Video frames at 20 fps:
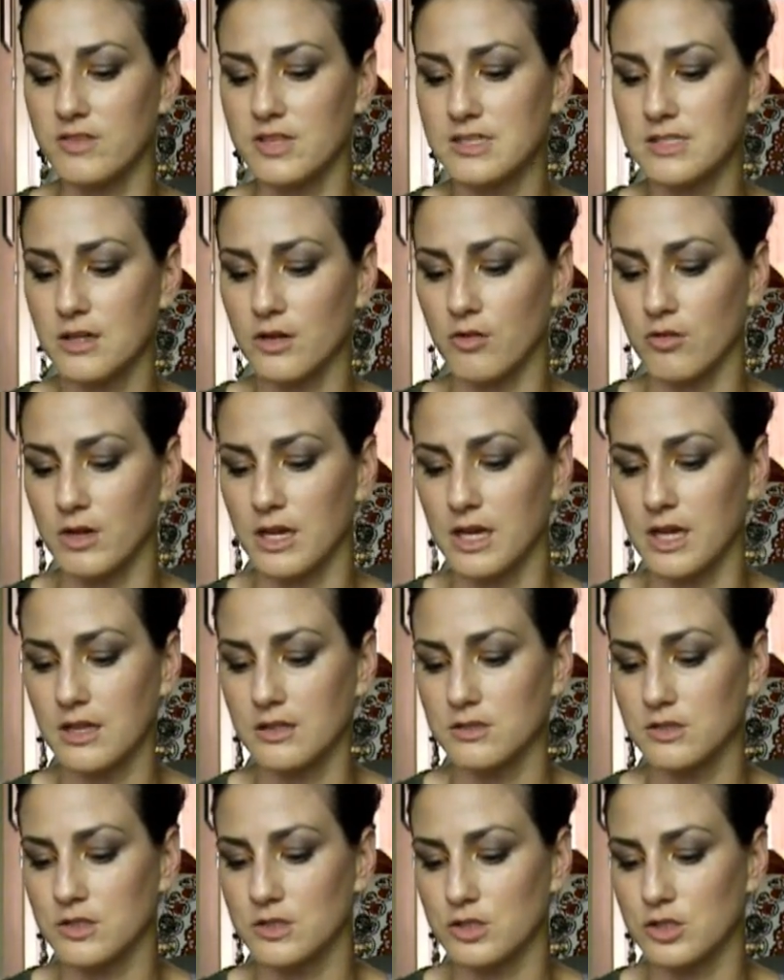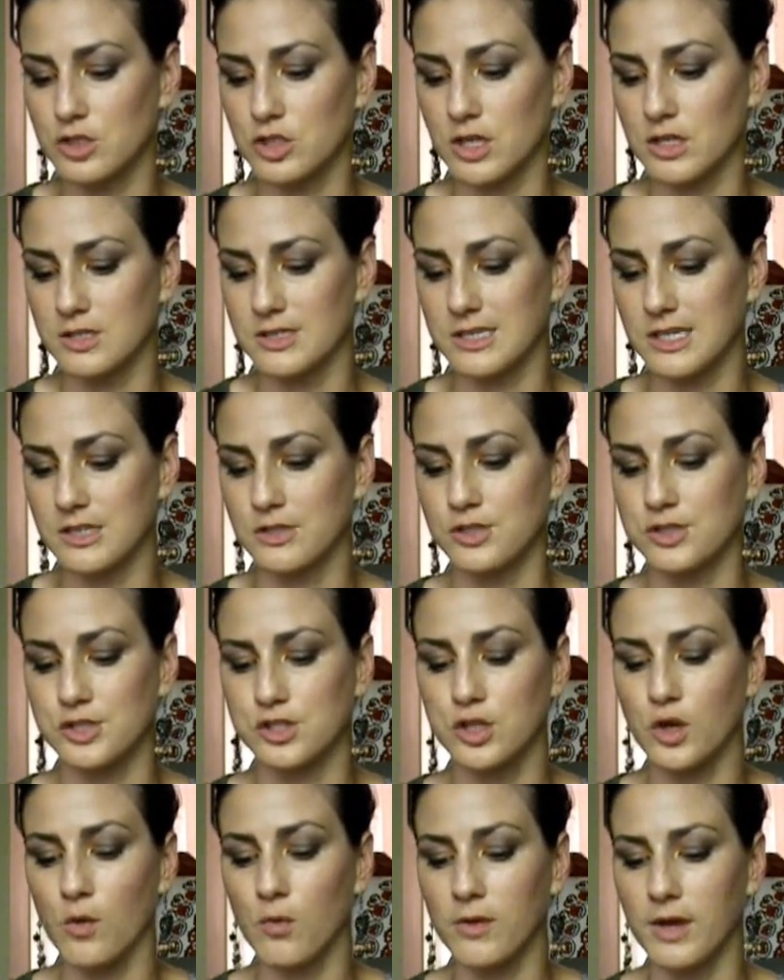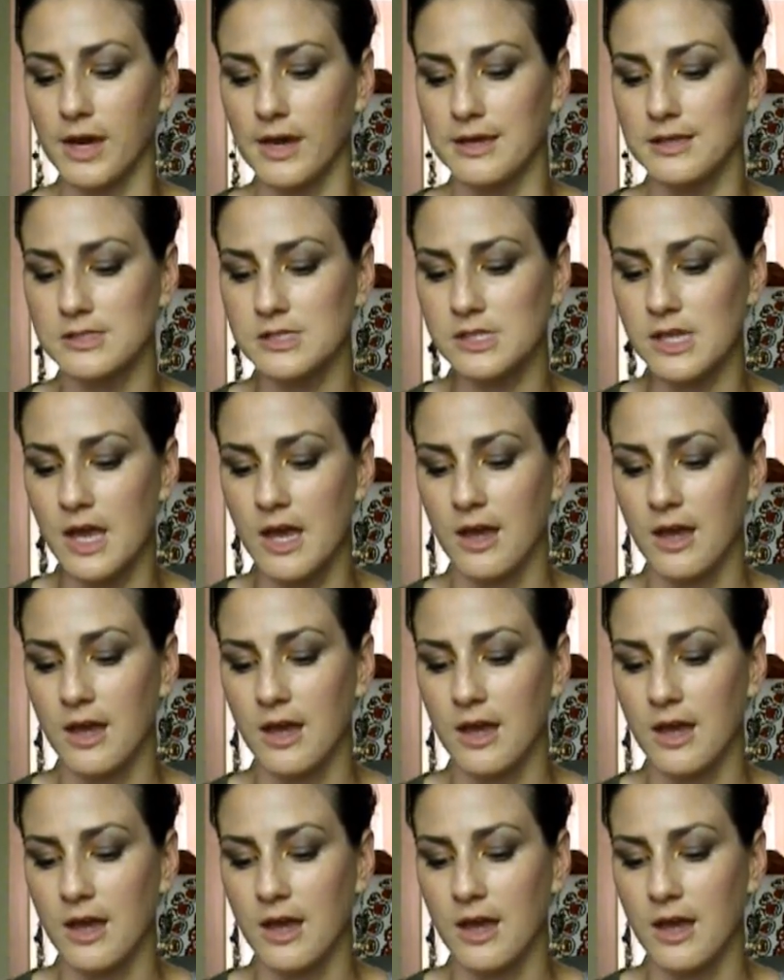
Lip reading: of these ingredients just is so nice.